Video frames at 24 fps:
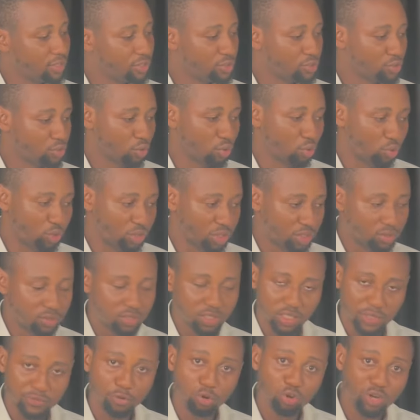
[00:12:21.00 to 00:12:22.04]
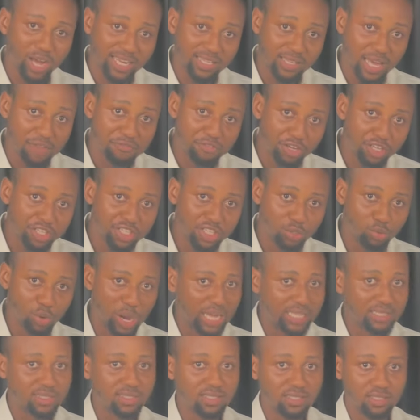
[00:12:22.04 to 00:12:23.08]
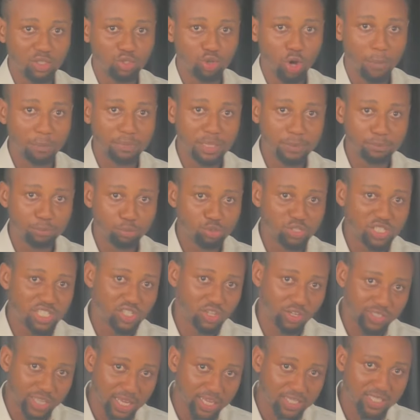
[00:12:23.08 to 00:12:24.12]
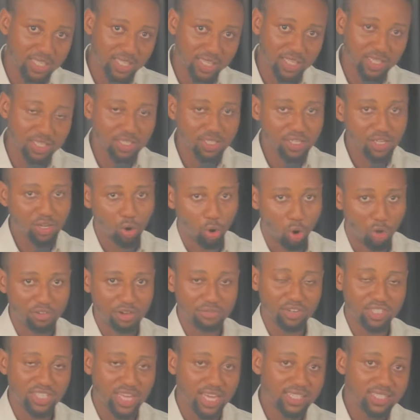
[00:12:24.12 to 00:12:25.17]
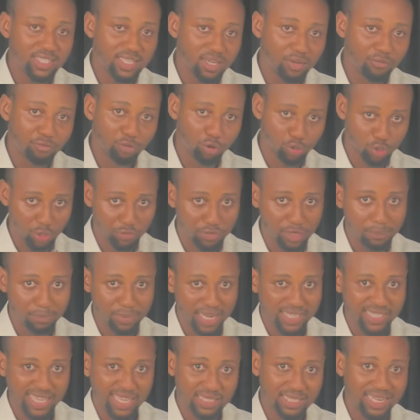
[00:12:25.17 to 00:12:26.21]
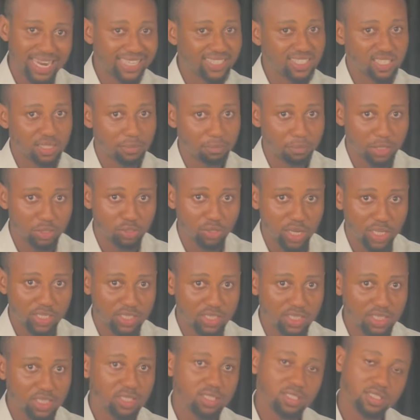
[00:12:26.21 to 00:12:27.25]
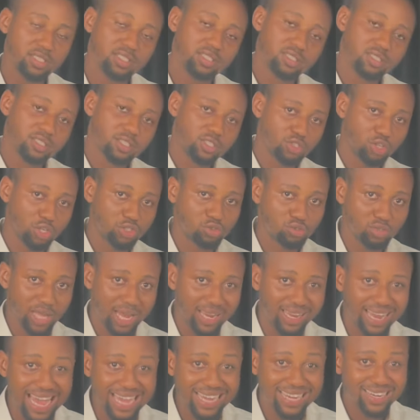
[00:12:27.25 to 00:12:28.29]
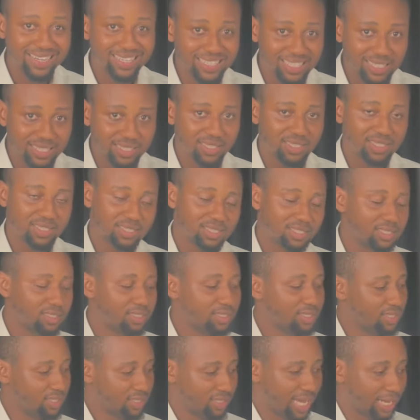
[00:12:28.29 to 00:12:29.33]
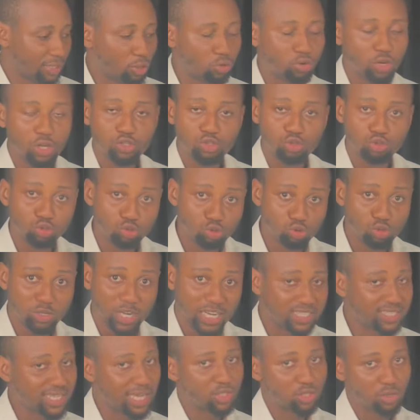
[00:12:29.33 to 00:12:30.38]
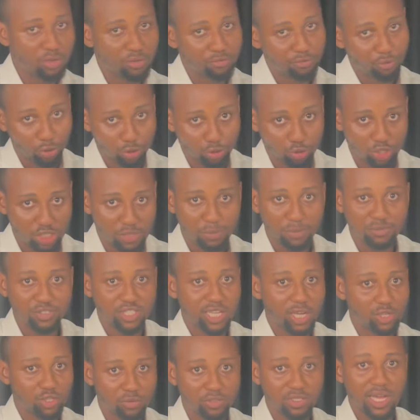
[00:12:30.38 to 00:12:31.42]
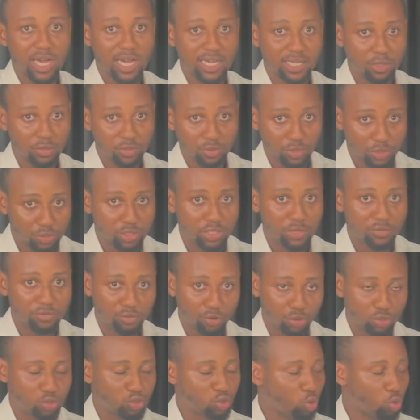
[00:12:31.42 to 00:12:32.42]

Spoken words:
So if you look at the FAQ and the company puts 600k or 500k for survey plan and the land is in Ibejuleki, just know that likely they are not going to do registered survey for you. It's professional survey that are going to give for you.